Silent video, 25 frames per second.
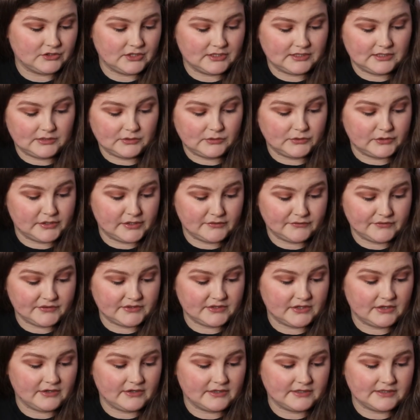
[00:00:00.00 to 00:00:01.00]
and then on the other
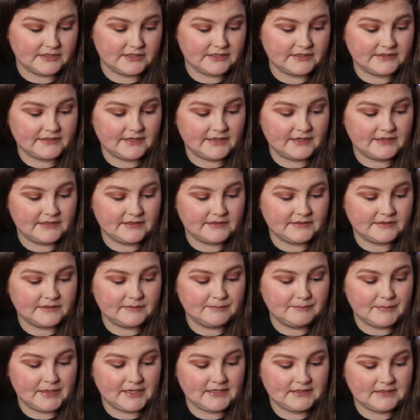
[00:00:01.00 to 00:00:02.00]
side it says
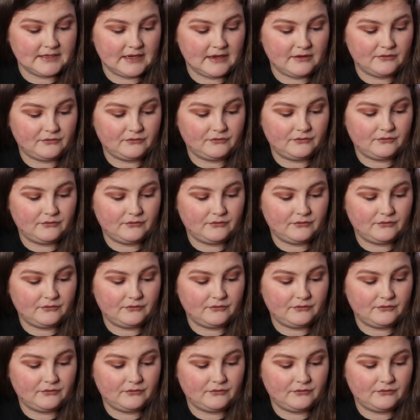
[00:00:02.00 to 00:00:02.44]
May death